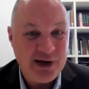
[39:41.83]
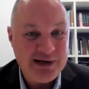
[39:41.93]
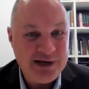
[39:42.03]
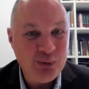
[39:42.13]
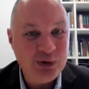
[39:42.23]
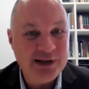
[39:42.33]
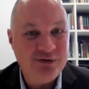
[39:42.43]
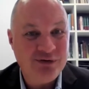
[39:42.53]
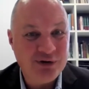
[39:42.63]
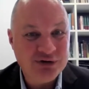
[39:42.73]
an
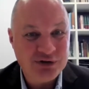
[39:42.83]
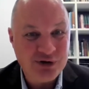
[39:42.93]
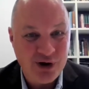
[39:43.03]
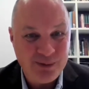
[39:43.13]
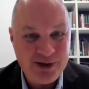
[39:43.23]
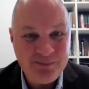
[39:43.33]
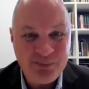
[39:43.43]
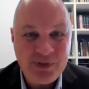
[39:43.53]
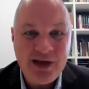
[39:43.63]
inwardly focused economy,